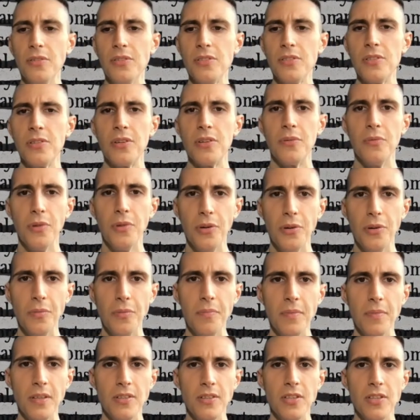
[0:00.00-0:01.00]
into her
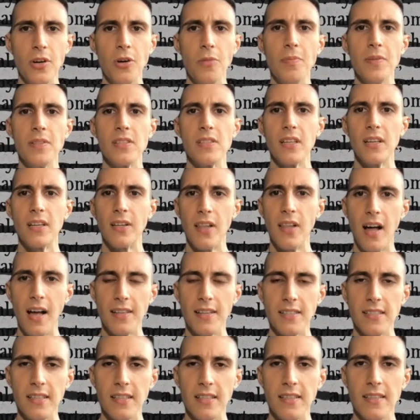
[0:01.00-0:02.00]
room and she opens the
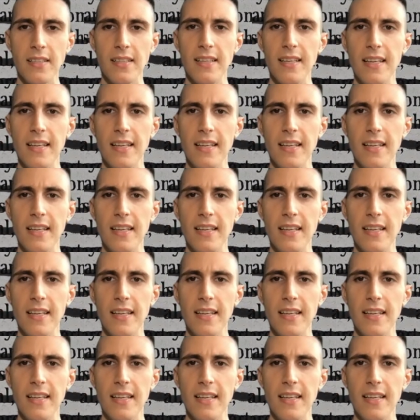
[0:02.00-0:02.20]
closet